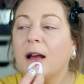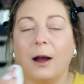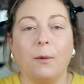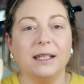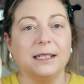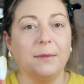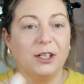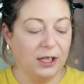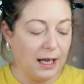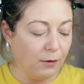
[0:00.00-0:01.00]
I wanted to
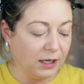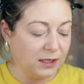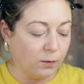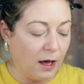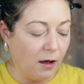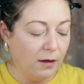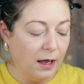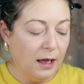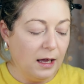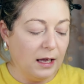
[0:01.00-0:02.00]
mention that one as well,
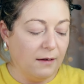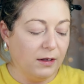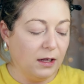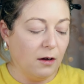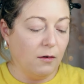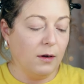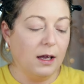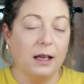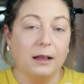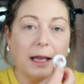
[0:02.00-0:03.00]
even though
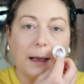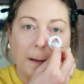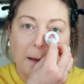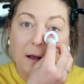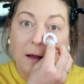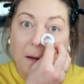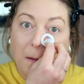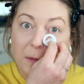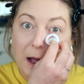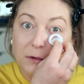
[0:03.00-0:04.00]
it like
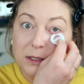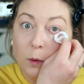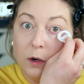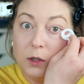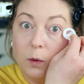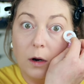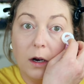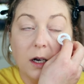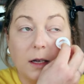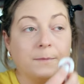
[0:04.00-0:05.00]
that was more
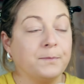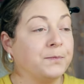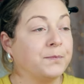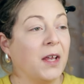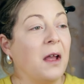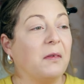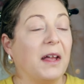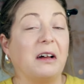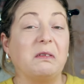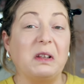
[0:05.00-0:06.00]
toward
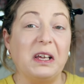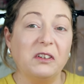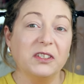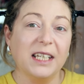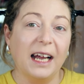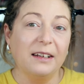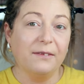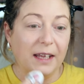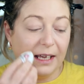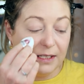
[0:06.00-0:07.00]
like a legal side
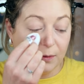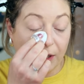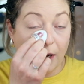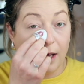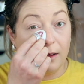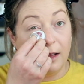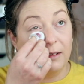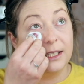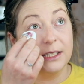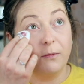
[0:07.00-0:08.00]
of things. We at
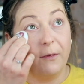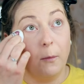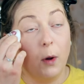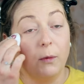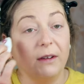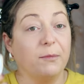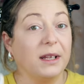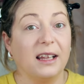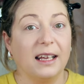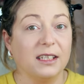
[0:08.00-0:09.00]
least from what we've
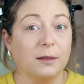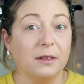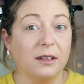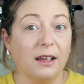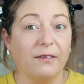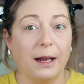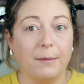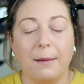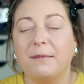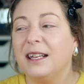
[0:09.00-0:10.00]
been led to believe, and I'm
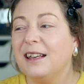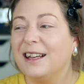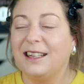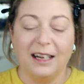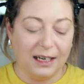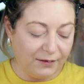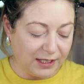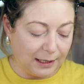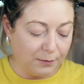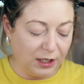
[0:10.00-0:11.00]
not making any kind of
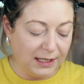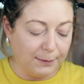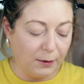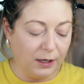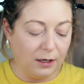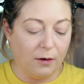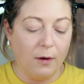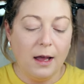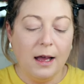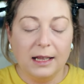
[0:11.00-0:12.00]
assumptions, but we know
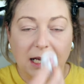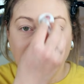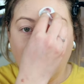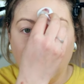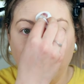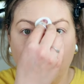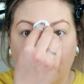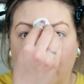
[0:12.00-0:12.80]
that Tati Beauty